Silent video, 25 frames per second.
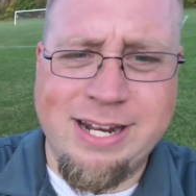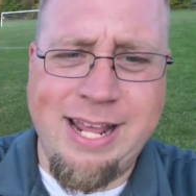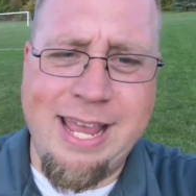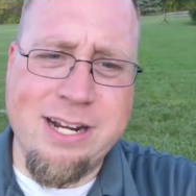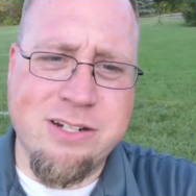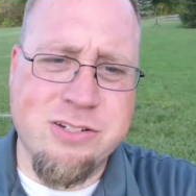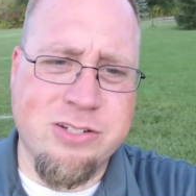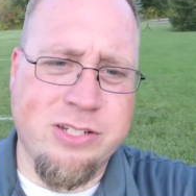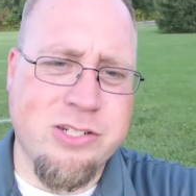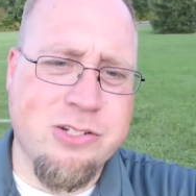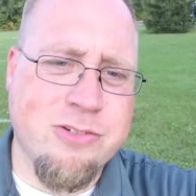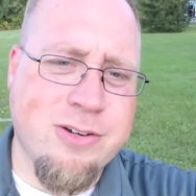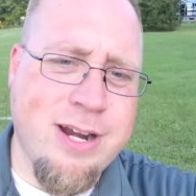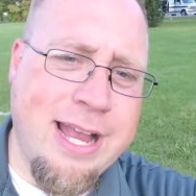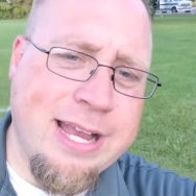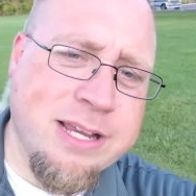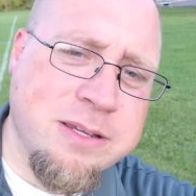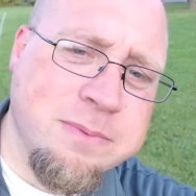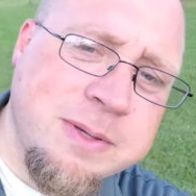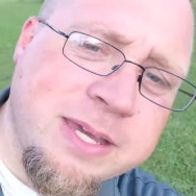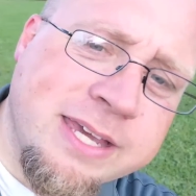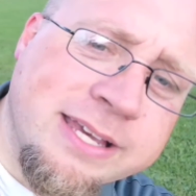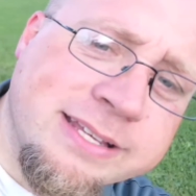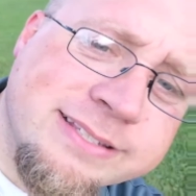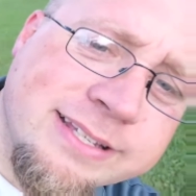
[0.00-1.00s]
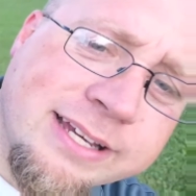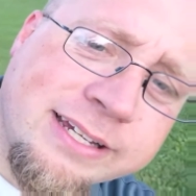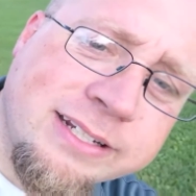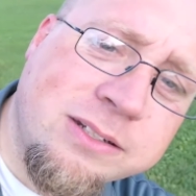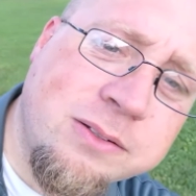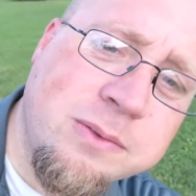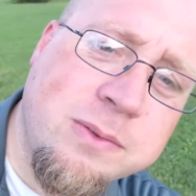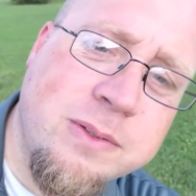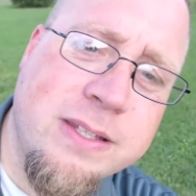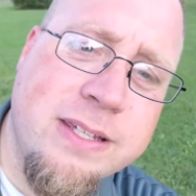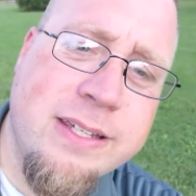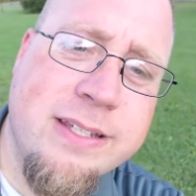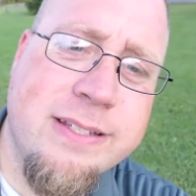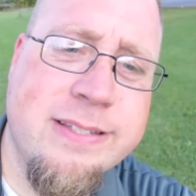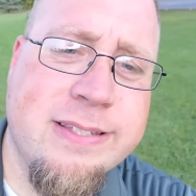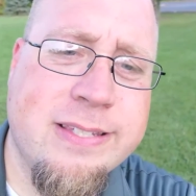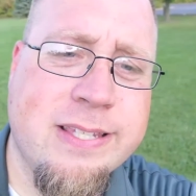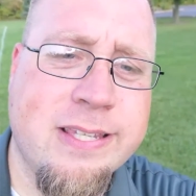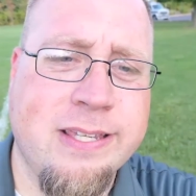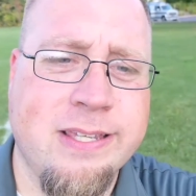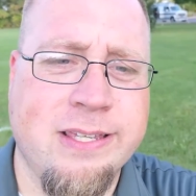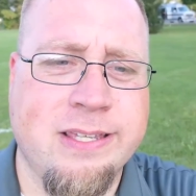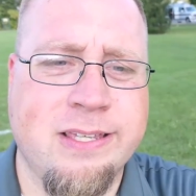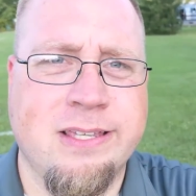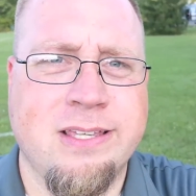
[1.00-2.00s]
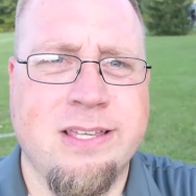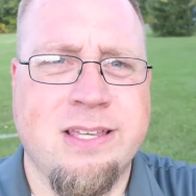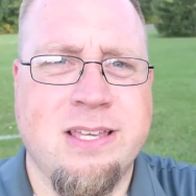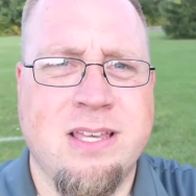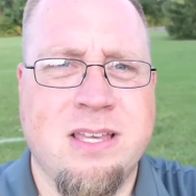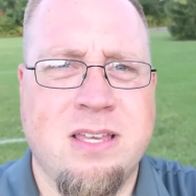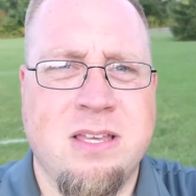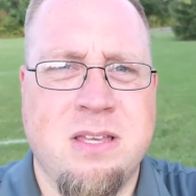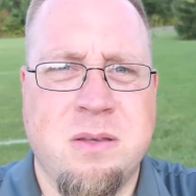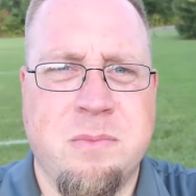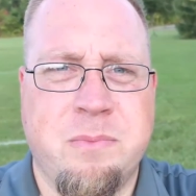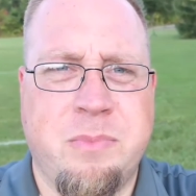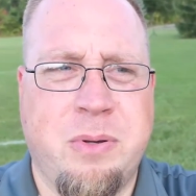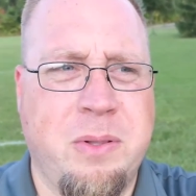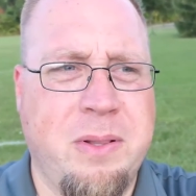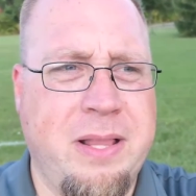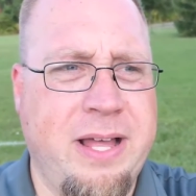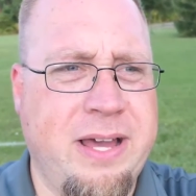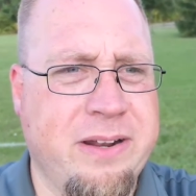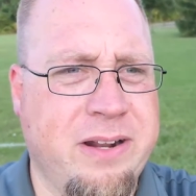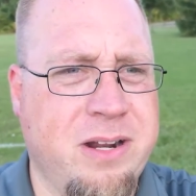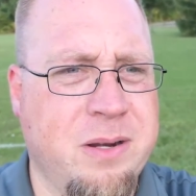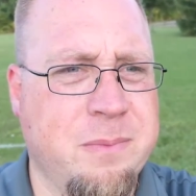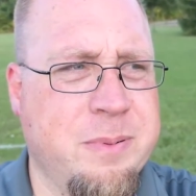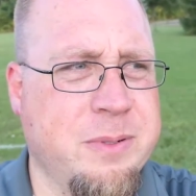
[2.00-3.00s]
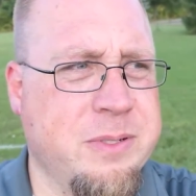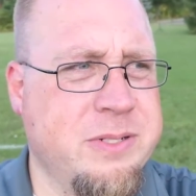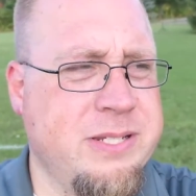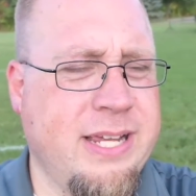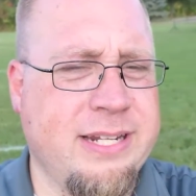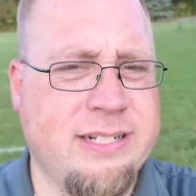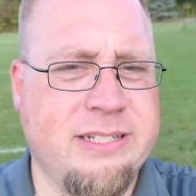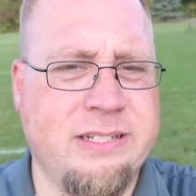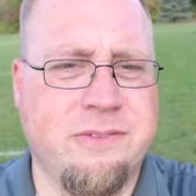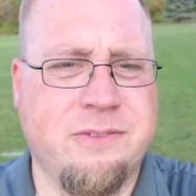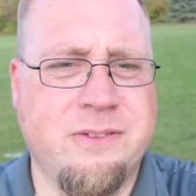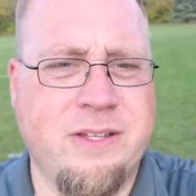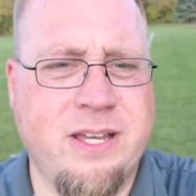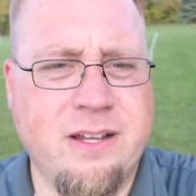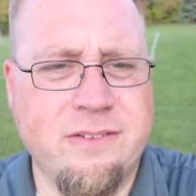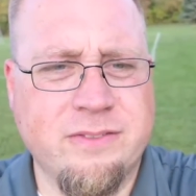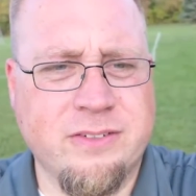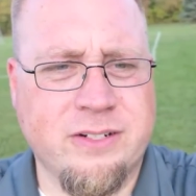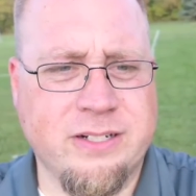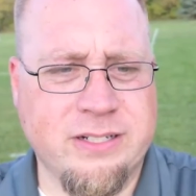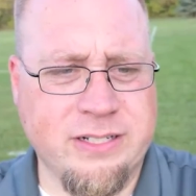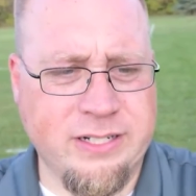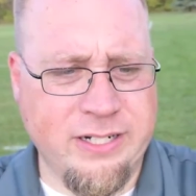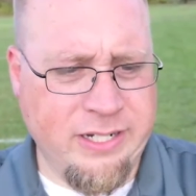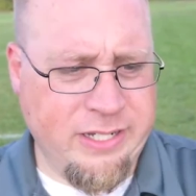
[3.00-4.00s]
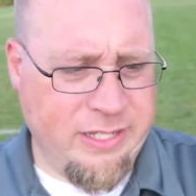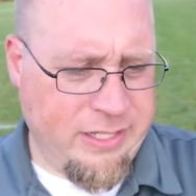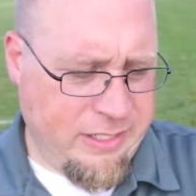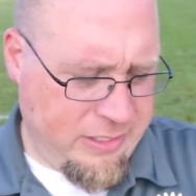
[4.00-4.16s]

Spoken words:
to actually track me as I do this. Pull out our protective cover.